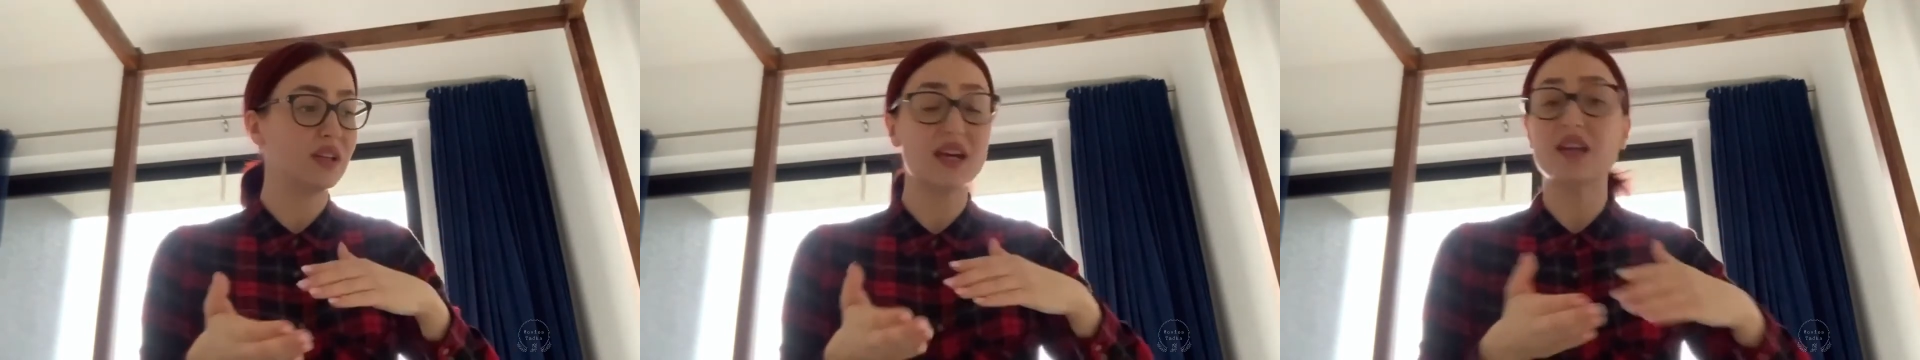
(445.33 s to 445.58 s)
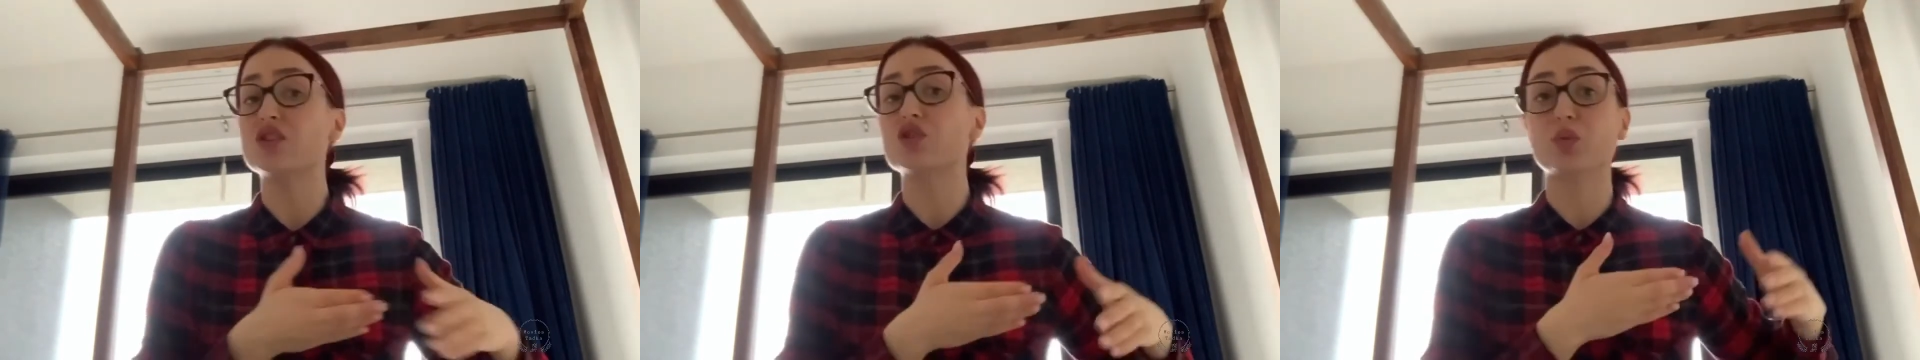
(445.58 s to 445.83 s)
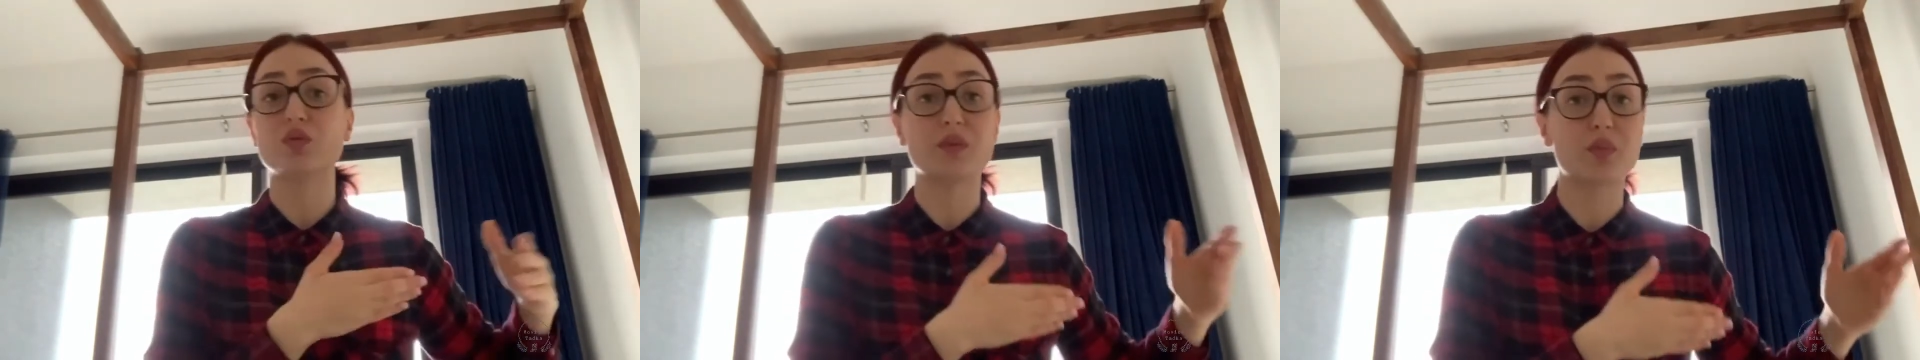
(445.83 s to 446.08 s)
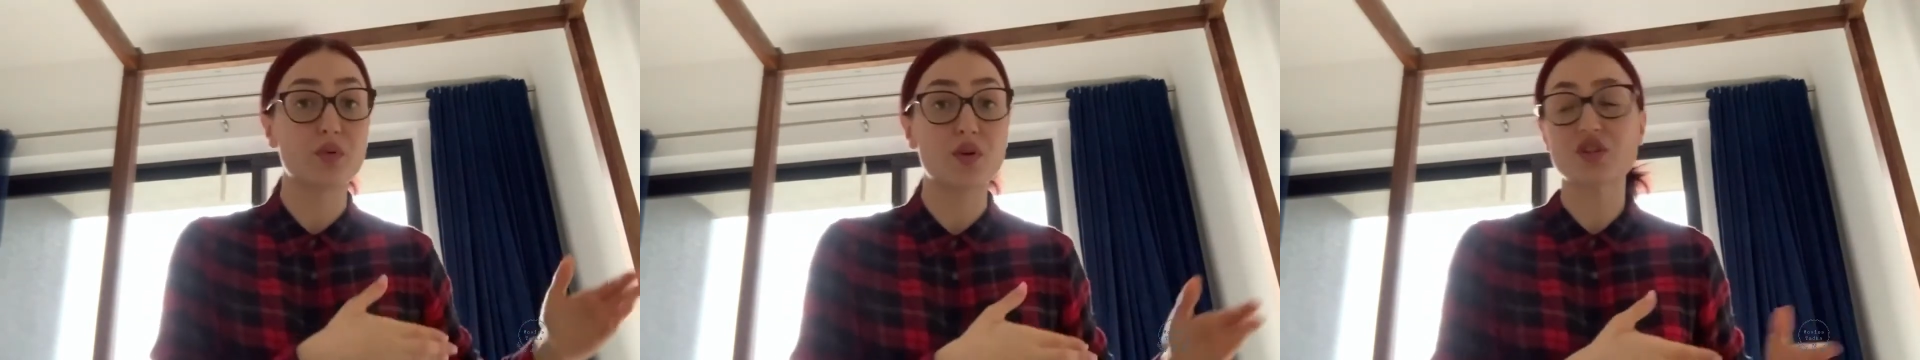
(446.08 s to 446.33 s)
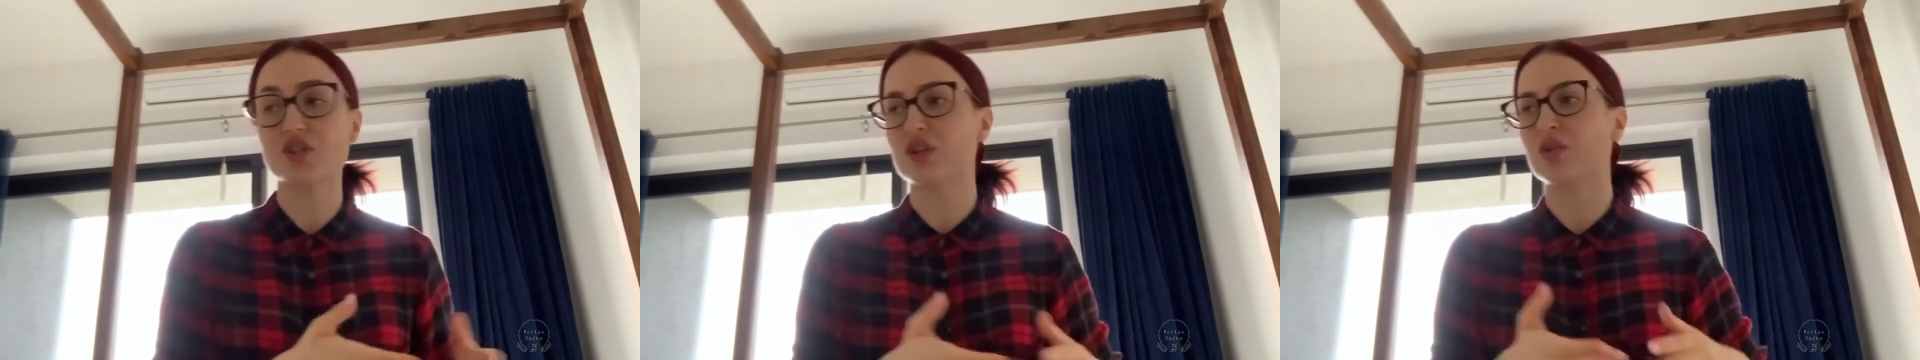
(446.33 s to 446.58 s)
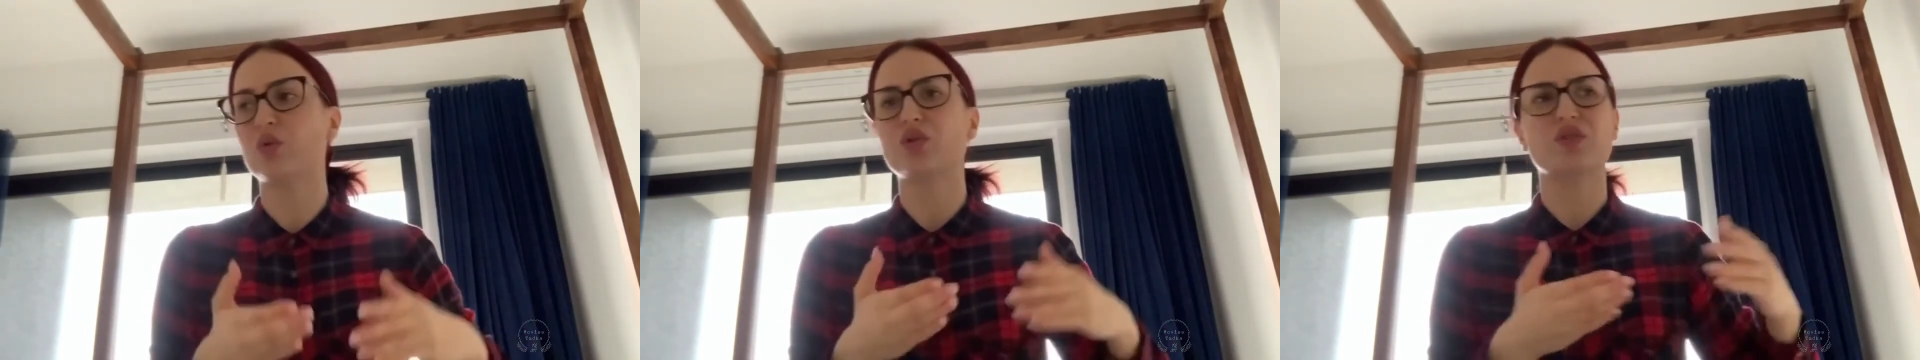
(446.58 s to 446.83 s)
get into
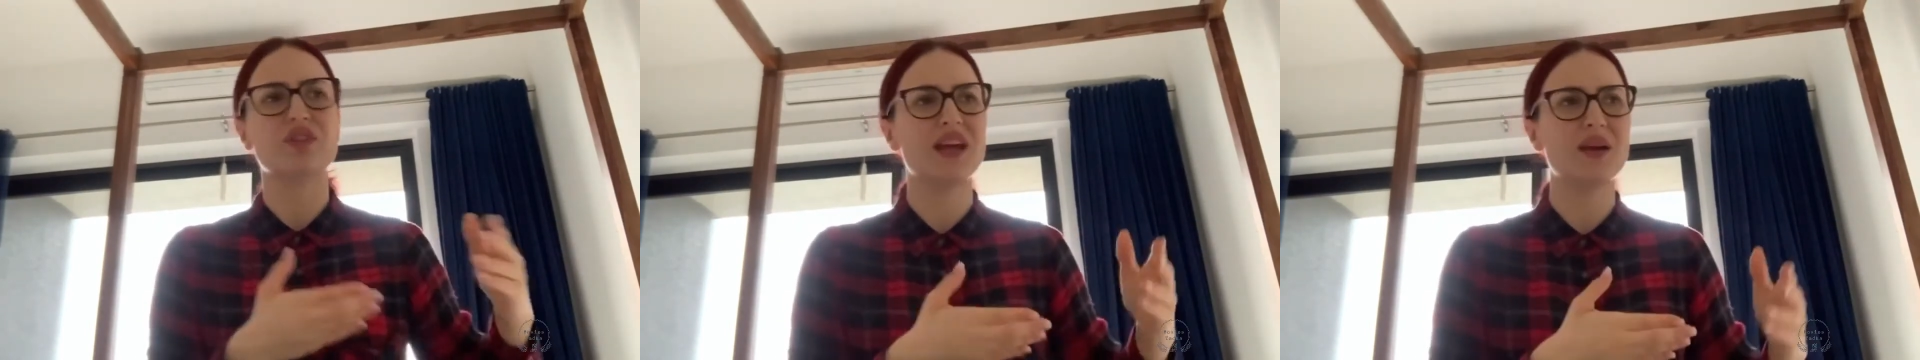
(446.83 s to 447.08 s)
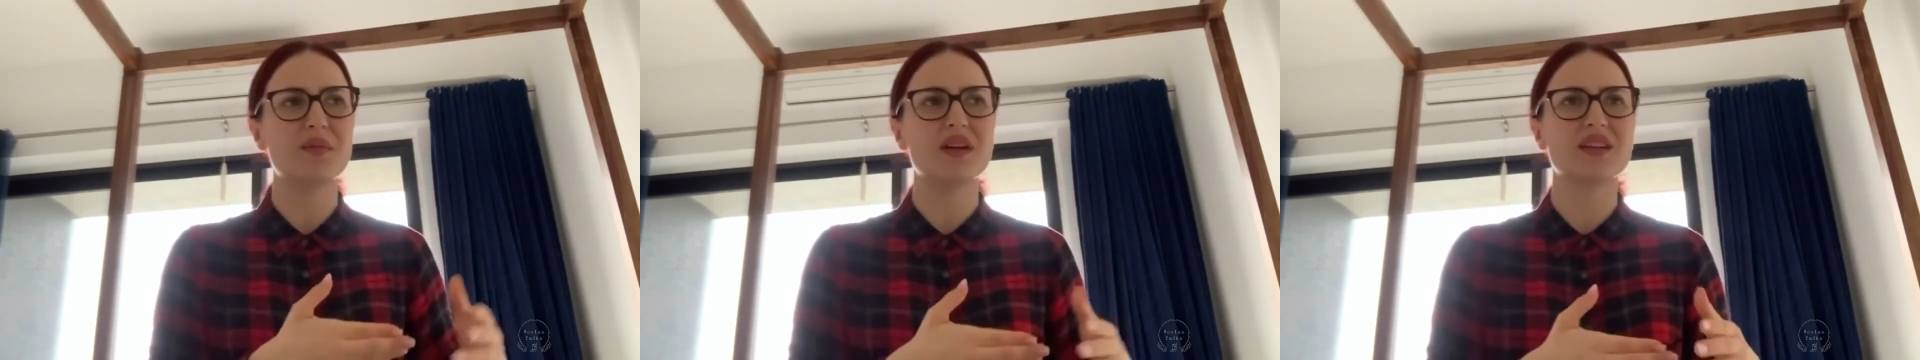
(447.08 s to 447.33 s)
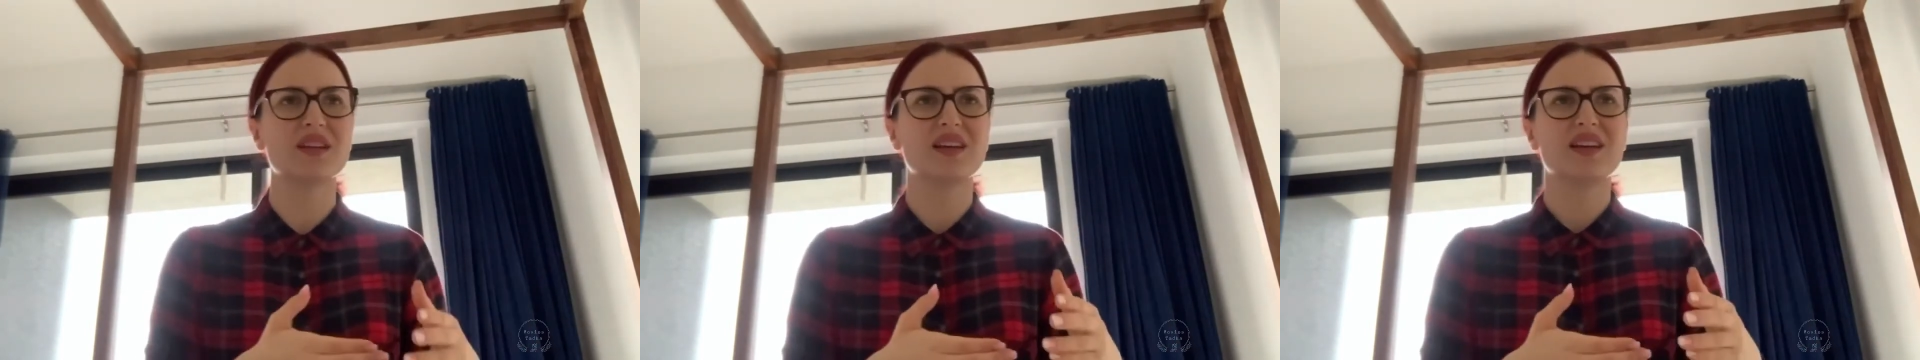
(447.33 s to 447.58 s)
depression, or you name it,